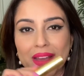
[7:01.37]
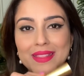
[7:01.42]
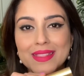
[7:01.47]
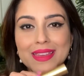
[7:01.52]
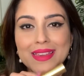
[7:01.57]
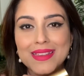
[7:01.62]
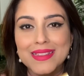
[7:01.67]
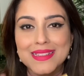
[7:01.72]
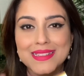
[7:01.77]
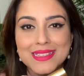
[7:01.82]
I
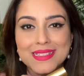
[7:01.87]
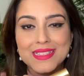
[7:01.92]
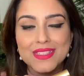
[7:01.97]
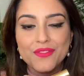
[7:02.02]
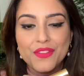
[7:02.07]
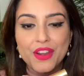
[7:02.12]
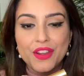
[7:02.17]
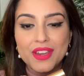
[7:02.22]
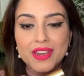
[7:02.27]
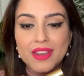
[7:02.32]
think this is a
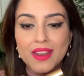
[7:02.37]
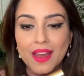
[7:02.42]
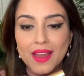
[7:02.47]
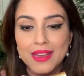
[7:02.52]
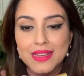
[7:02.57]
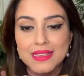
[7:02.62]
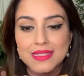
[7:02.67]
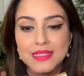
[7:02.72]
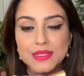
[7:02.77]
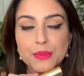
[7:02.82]
very
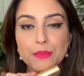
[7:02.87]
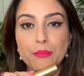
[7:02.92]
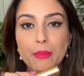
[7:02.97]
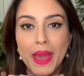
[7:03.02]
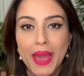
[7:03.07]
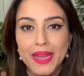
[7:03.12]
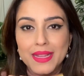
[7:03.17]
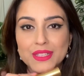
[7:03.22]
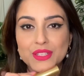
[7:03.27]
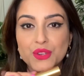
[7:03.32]
nice
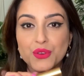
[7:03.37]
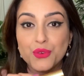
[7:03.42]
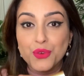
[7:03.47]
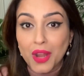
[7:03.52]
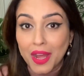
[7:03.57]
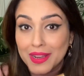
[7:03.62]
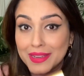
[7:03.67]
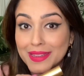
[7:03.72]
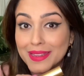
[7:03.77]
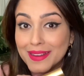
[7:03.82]
matte
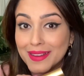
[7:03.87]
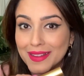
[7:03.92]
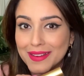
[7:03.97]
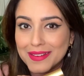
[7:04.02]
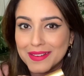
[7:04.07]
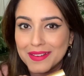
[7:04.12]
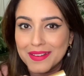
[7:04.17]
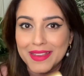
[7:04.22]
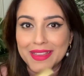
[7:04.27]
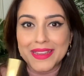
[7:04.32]
Rani
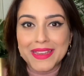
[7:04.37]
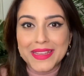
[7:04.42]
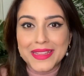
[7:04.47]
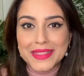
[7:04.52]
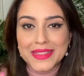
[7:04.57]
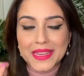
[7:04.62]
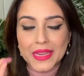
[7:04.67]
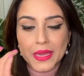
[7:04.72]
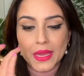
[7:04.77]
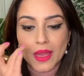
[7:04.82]
color in
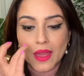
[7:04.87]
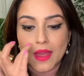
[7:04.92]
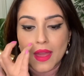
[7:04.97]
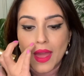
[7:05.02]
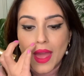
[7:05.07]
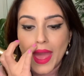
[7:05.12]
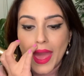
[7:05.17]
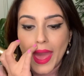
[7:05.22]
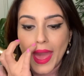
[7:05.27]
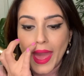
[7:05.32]
Hindi,
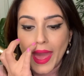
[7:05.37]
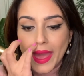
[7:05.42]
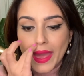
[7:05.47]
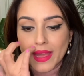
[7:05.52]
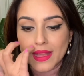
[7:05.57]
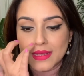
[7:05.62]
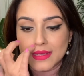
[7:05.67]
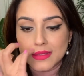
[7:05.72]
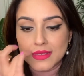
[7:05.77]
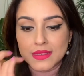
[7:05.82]

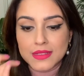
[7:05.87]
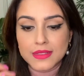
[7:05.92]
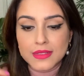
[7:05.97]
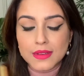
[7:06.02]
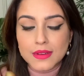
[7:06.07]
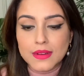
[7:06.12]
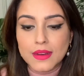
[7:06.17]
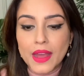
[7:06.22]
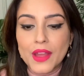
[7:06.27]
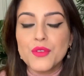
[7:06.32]
and
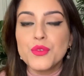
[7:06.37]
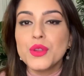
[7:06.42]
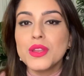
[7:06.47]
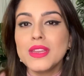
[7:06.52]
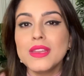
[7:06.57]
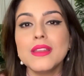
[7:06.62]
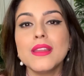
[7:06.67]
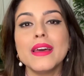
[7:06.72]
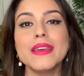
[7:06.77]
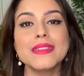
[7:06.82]
I
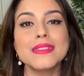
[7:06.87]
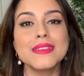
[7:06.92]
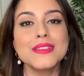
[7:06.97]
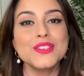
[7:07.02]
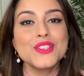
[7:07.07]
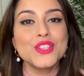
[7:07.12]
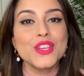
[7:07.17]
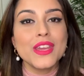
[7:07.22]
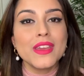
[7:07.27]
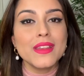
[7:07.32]
really like
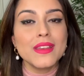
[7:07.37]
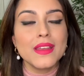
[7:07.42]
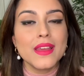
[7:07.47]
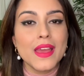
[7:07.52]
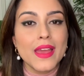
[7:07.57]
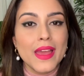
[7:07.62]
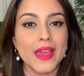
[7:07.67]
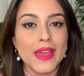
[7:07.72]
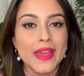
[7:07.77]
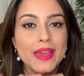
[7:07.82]
this shade.
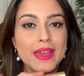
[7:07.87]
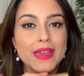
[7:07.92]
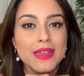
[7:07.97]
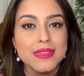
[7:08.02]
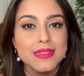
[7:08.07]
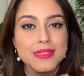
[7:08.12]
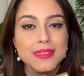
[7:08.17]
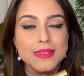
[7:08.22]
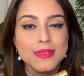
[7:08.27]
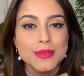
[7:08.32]

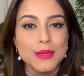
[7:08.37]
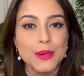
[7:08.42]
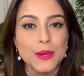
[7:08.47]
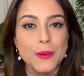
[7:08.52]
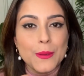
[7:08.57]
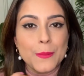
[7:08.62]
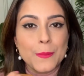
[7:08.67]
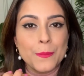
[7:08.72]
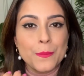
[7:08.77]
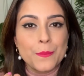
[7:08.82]
It's
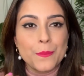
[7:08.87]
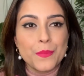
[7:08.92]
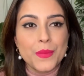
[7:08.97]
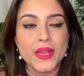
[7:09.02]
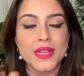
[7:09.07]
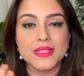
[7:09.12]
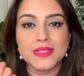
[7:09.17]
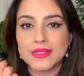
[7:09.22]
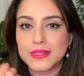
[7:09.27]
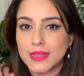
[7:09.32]

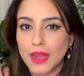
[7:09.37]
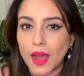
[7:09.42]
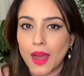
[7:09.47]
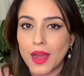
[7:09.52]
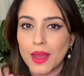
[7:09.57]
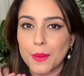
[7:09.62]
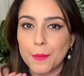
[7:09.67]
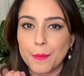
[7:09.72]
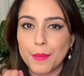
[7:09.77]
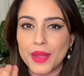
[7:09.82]

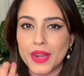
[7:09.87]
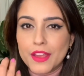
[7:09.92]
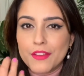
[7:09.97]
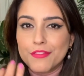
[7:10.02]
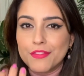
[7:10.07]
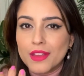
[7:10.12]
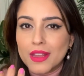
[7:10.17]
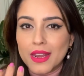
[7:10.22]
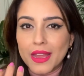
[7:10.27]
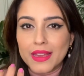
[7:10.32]
dark, but I
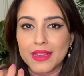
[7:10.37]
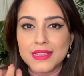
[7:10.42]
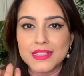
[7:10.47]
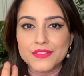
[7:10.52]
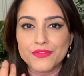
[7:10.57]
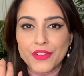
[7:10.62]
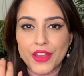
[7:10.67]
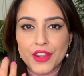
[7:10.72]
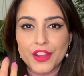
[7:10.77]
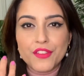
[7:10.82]
feel like it's
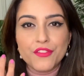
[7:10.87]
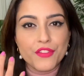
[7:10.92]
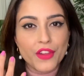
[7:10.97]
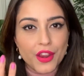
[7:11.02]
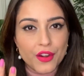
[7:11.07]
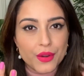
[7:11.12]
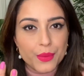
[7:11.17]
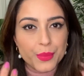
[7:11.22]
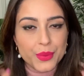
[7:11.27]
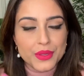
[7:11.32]
very
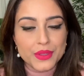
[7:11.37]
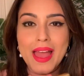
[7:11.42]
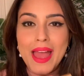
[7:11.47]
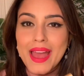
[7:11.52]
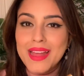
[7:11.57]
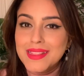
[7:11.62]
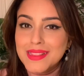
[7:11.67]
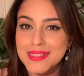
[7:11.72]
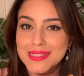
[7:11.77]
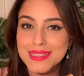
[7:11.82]
wearable.
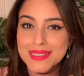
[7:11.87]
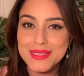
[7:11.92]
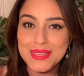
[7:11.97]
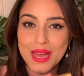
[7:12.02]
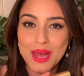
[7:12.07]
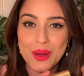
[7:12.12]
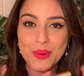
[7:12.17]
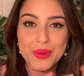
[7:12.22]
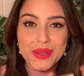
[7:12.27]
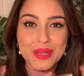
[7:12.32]
And this is
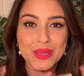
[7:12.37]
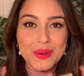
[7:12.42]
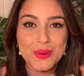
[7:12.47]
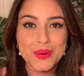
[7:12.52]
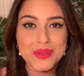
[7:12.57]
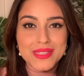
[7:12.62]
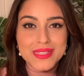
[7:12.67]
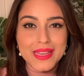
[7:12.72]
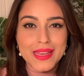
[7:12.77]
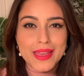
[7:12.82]
how it
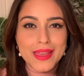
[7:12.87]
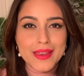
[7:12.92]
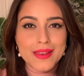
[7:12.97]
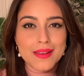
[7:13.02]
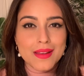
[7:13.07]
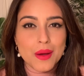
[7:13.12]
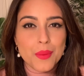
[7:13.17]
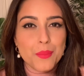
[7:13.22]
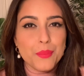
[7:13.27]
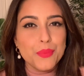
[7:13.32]
looks
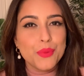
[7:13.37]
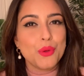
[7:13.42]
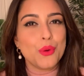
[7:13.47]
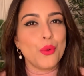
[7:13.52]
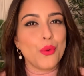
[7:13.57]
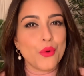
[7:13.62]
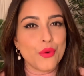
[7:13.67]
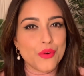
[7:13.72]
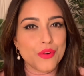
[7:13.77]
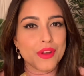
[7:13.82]
in a
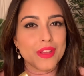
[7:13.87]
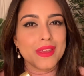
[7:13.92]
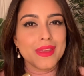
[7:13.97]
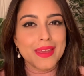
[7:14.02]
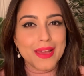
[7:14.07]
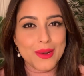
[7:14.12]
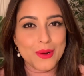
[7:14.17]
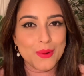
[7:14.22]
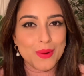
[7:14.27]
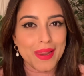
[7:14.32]
pure
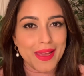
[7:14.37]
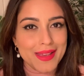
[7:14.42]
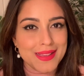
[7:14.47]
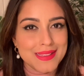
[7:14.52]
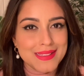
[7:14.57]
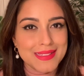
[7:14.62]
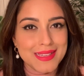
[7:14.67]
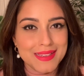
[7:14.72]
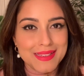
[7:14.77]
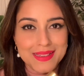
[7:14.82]
yellow
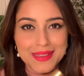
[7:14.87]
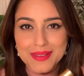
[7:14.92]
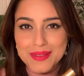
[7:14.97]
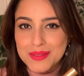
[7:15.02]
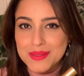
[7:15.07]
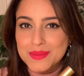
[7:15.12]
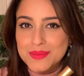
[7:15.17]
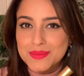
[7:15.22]
light setting.